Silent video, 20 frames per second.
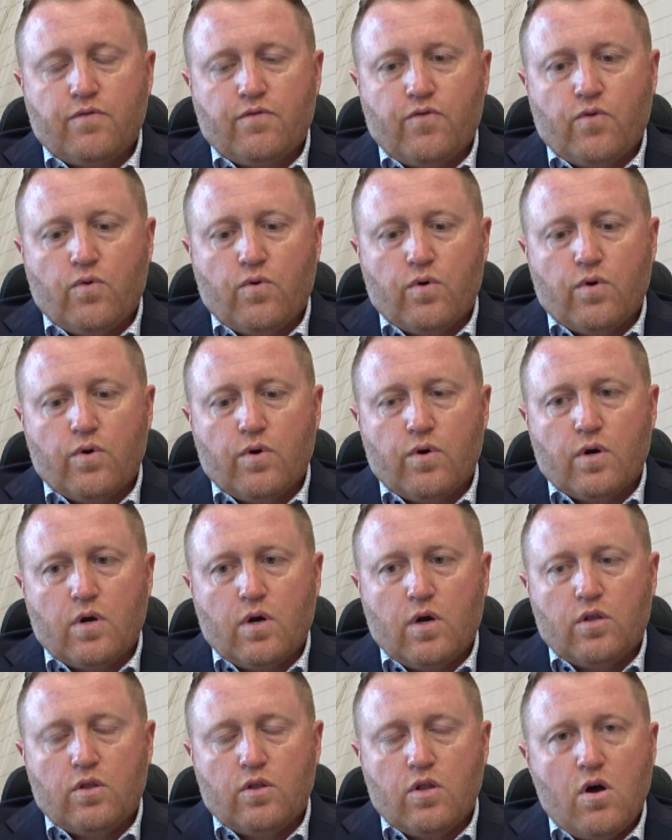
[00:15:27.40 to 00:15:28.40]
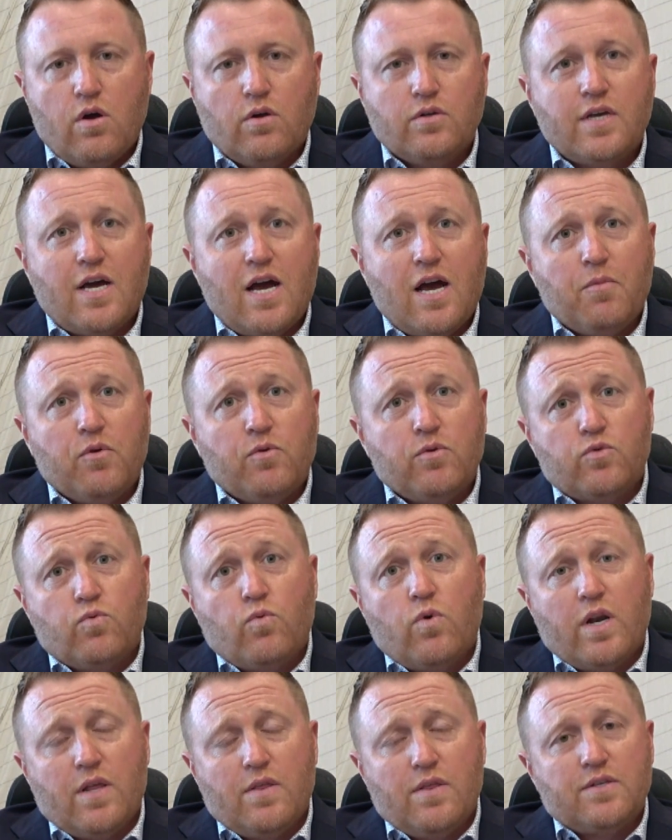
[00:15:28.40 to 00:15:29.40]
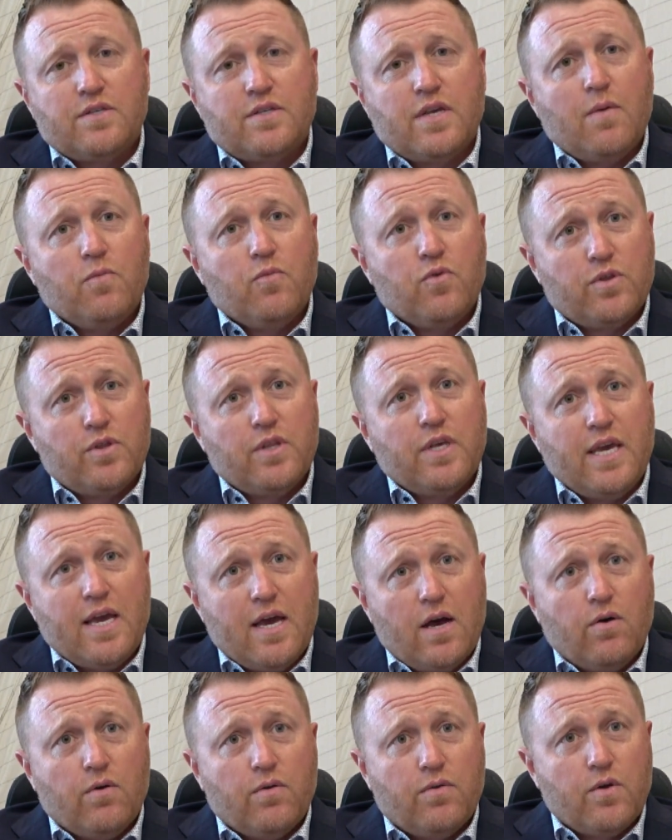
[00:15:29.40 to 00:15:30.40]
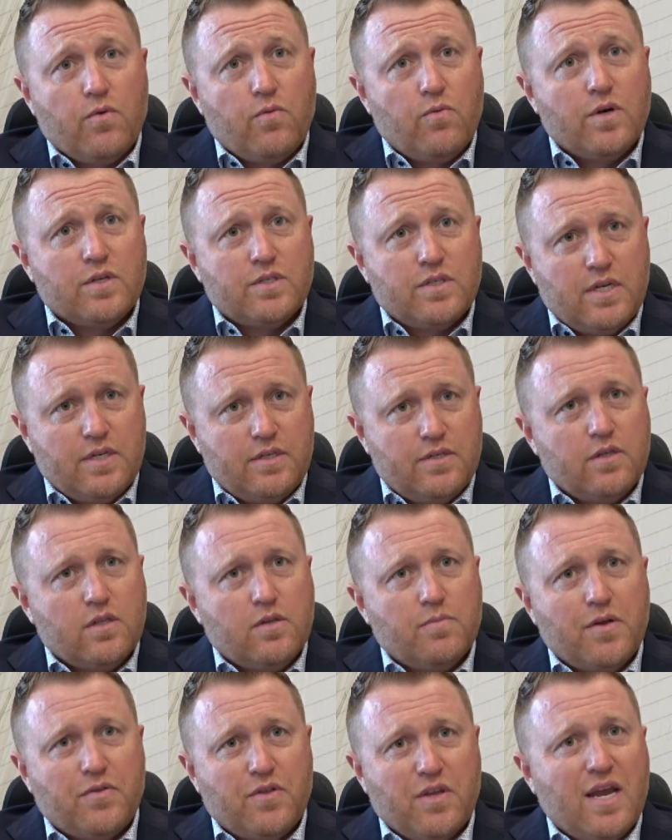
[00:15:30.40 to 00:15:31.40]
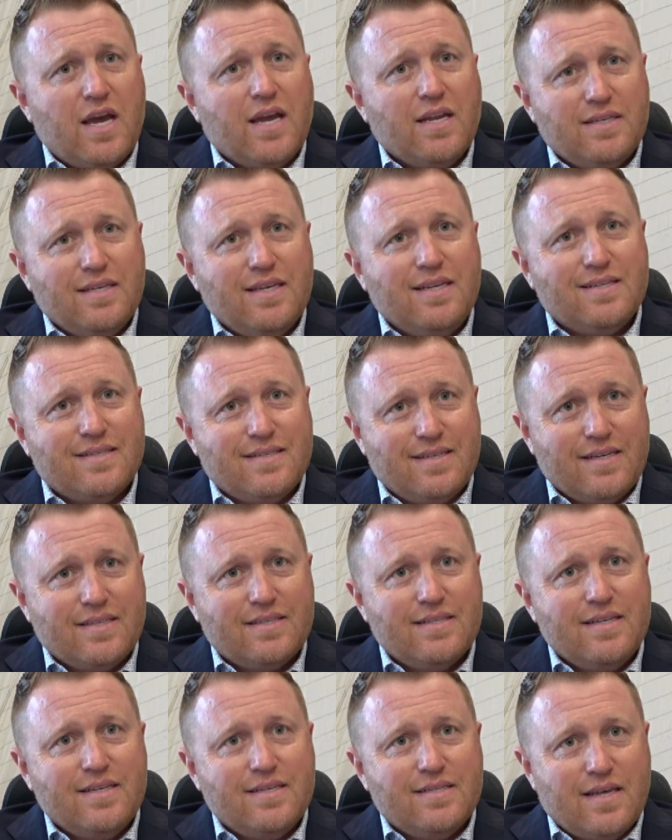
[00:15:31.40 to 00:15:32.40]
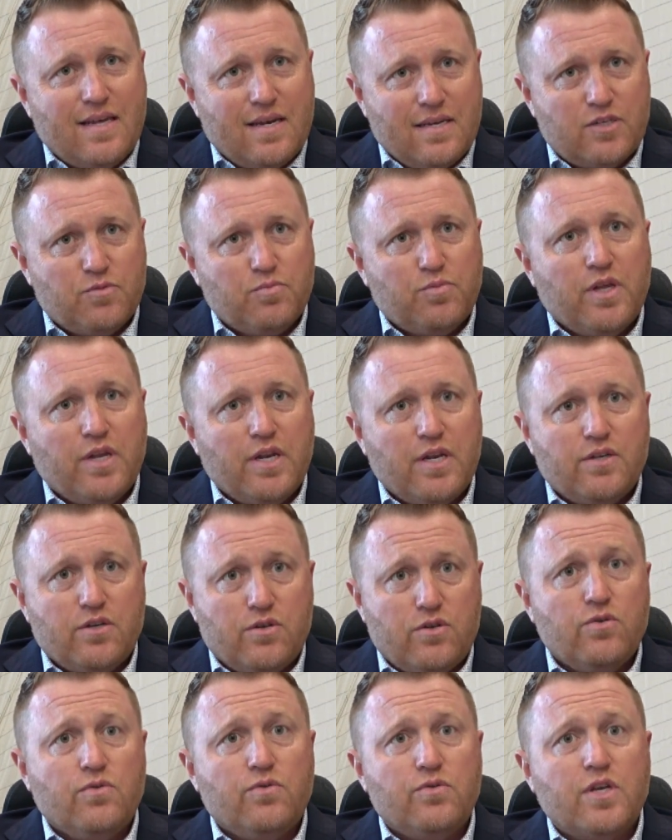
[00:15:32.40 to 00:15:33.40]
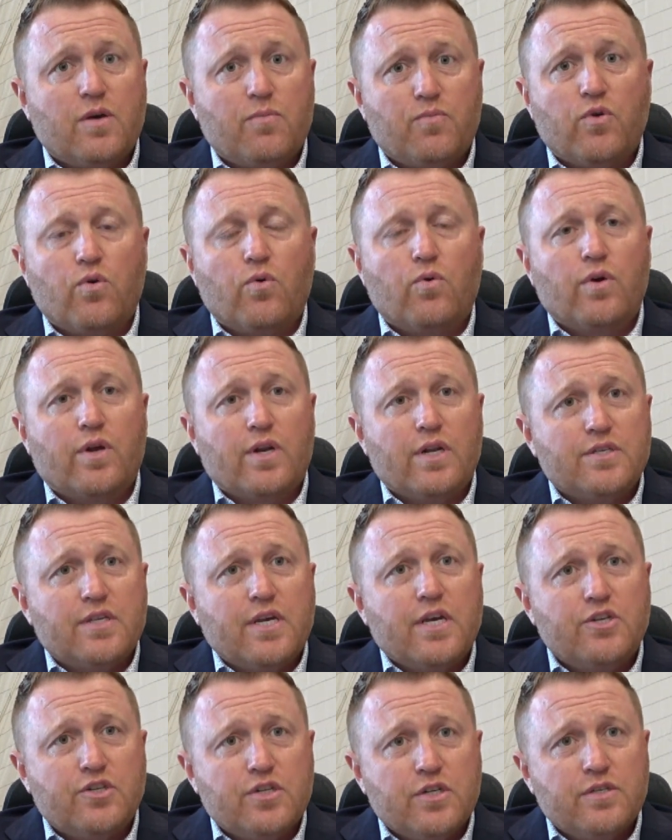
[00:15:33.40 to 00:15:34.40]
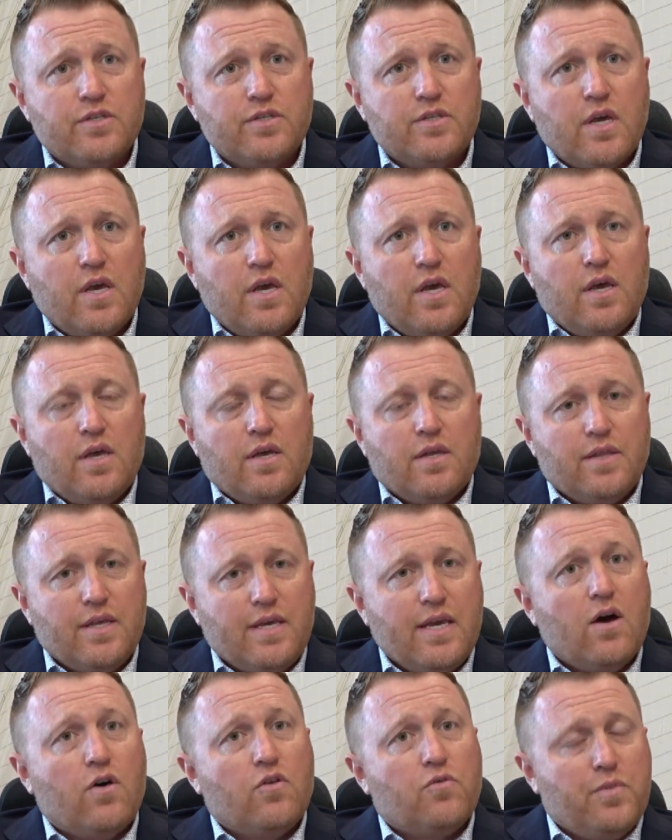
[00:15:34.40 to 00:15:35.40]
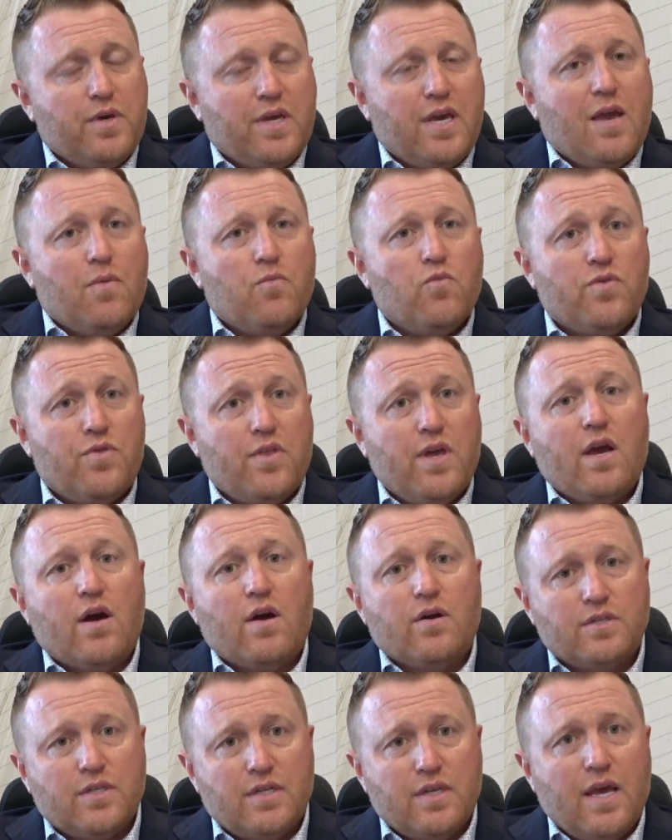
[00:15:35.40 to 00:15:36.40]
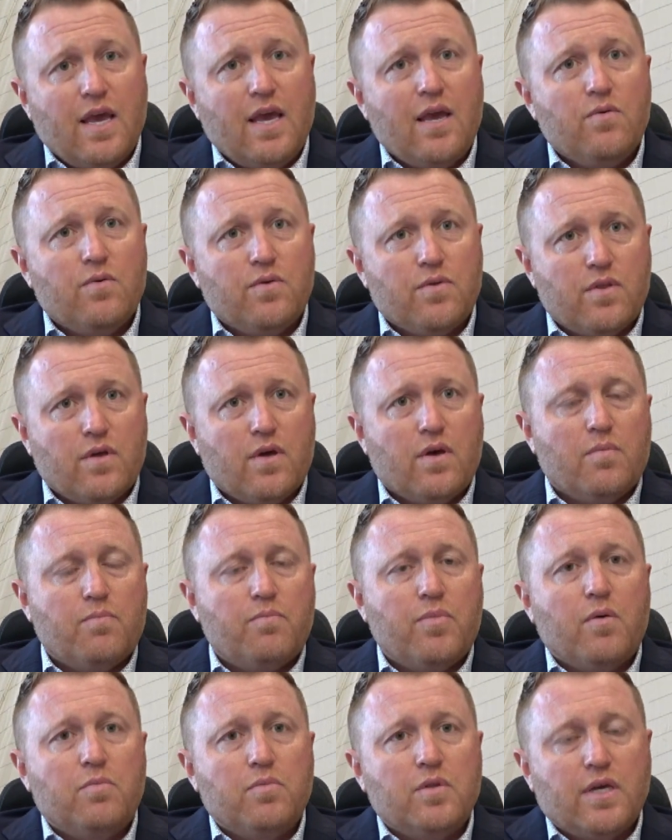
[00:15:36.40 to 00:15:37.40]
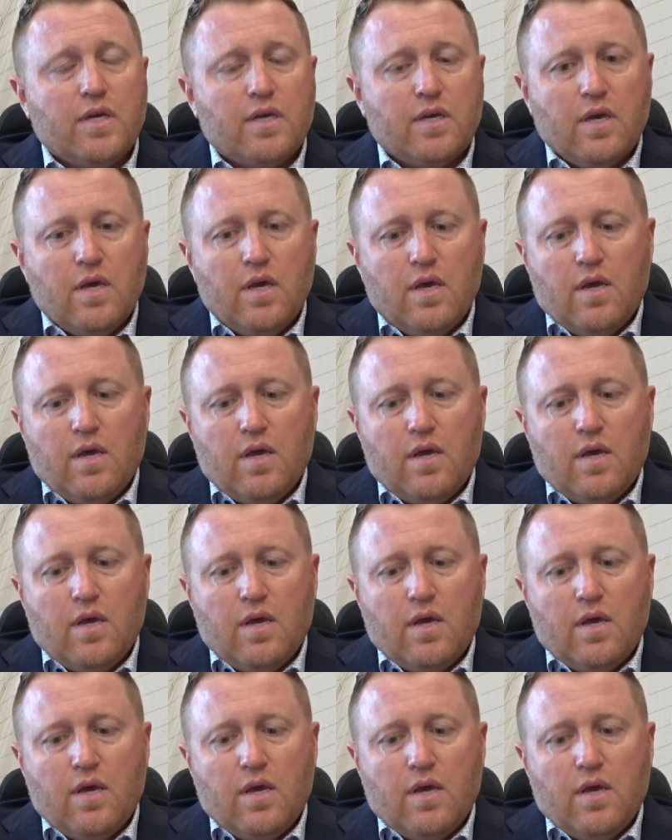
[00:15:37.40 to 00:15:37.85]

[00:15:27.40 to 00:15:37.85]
For a long time, it was one and the same with Lee Health. It wasn't until about the 1960s that it split into 2 separate organizations. Lee Health became what they are today with a public,